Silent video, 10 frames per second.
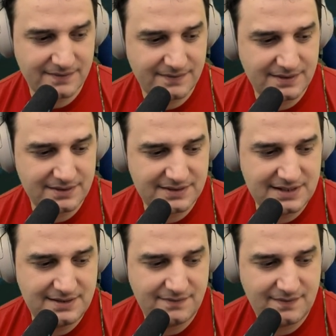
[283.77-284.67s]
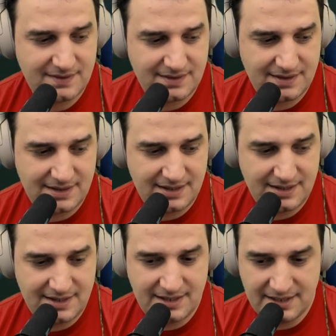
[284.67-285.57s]
You understand?
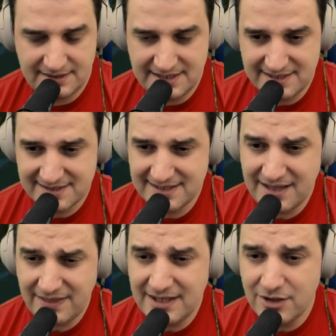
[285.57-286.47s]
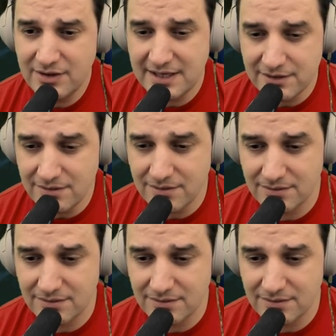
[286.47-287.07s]
There is nothing you can do.